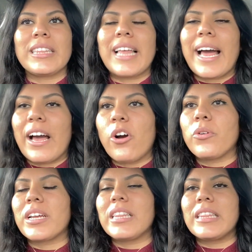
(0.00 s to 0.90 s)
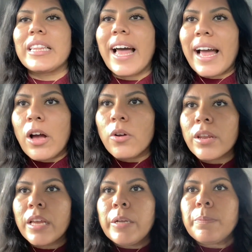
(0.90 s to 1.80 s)
loud,
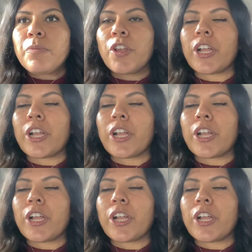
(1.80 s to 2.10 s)
loud.